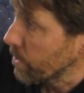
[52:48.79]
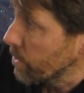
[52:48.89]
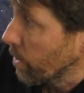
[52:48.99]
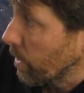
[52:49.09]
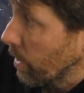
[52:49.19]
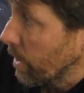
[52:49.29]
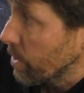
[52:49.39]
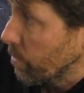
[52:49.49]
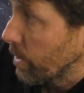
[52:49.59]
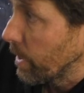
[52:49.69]
So I'd
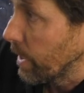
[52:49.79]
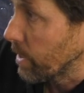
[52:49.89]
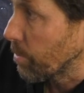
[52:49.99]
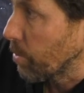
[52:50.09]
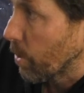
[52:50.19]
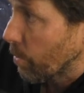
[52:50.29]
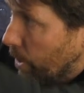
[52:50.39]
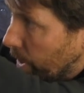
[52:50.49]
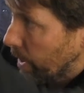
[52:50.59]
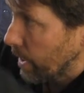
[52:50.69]
like to really get to the point
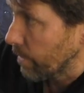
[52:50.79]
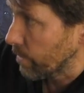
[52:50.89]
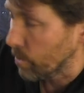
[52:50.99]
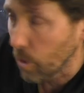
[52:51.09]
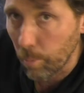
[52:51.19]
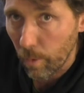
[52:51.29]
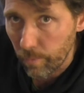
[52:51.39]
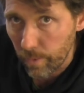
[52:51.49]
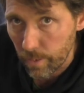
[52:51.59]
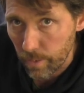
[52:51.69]
where I can cut the top
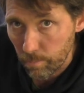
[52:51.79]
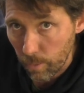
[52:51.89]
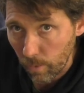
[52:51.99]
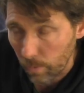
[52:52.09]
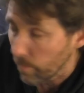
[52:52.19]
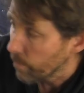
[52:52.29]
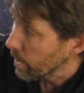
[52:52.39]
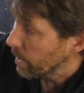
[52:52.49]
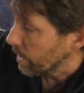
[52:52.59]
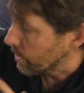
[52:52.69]
off this bottle
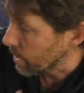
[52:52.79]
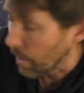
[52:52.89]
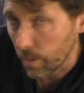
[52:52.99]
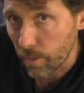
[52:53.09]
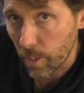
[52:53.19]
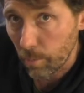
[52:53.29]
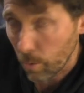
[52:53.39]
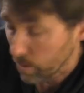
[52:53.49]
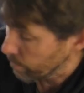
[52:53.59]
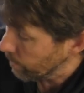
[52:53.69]
and start using it more as